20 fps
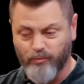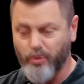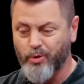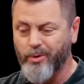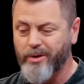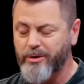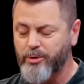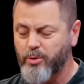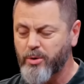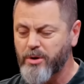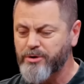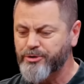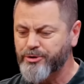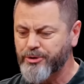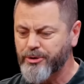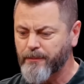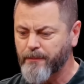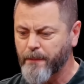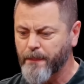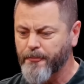Great
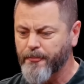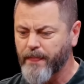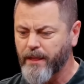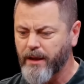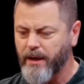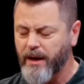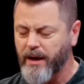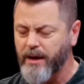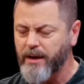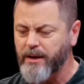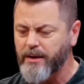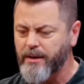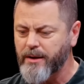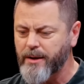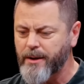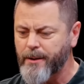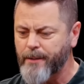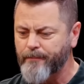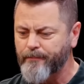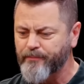question.
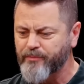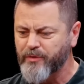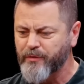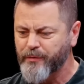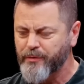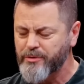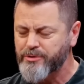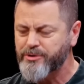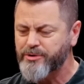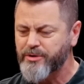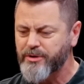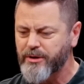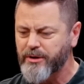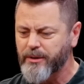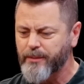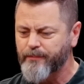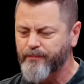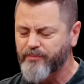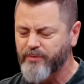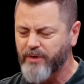First
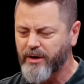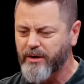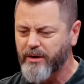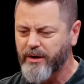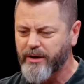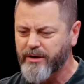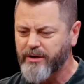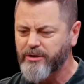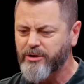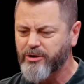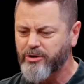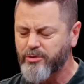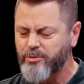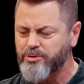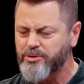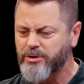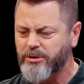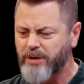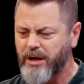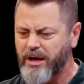thing, I get
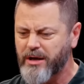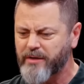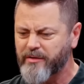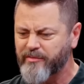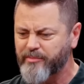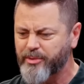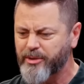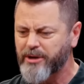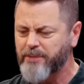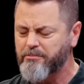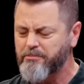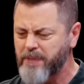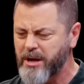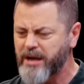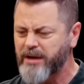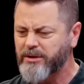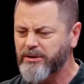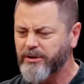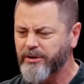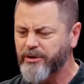accused a lot of being
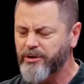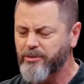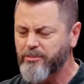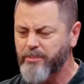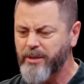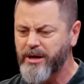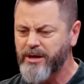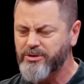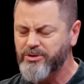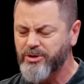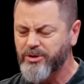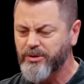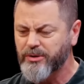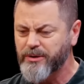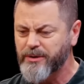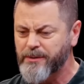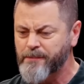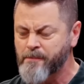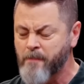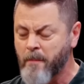manly or
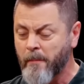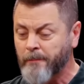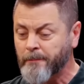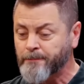masculine.